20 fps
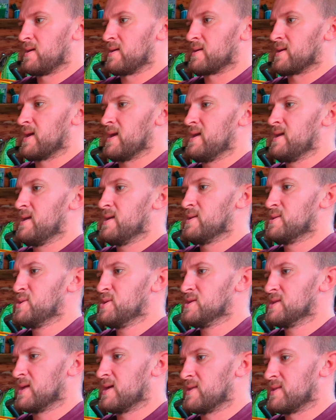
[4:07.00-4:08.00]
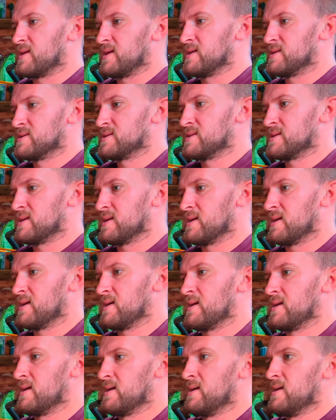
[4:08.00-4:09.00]
Okay, just like this.
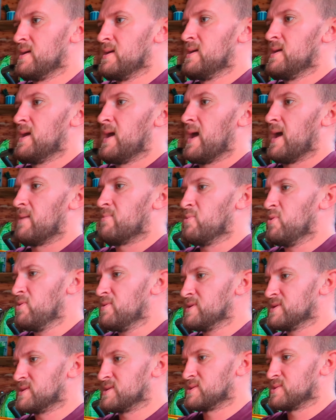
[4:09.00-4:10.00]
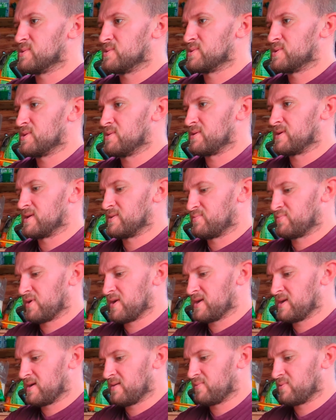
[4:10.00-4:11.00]
And what this is sort of doing is
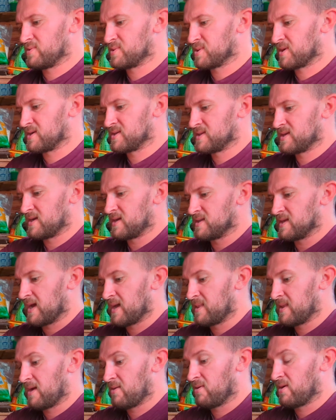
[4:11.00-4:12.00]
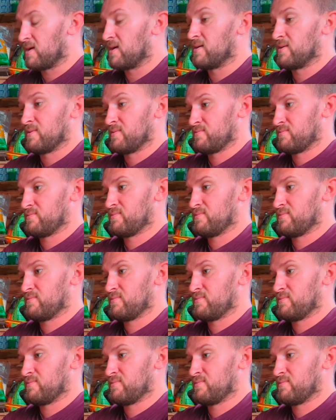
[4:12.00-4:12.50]
breaking up all the dry seeds, and there are